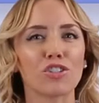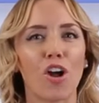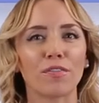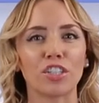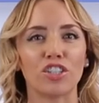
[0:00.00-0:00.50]

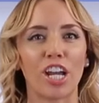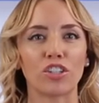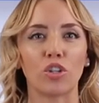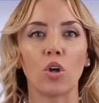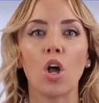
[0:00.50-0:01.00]
soft and
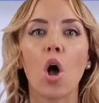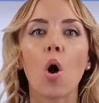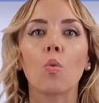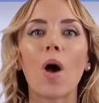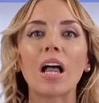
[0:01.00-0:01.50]
gentle.
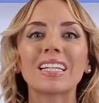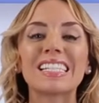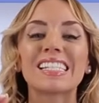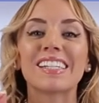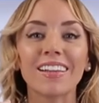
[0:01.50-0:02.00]
While
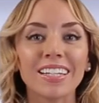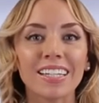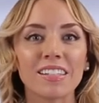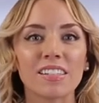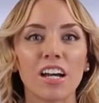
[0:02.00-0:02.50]
it's
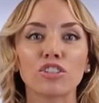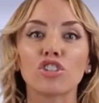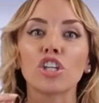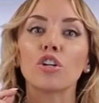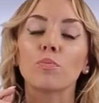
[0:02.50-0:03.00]
delicate to
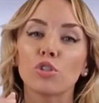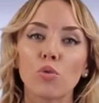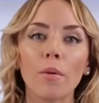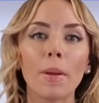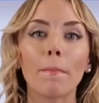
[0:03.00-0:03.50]
touch, the
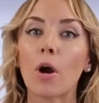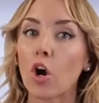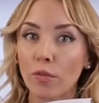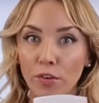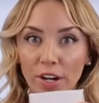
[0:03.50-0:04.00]
absorbent
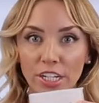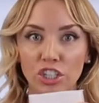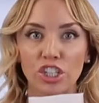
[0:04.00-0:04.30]
perforated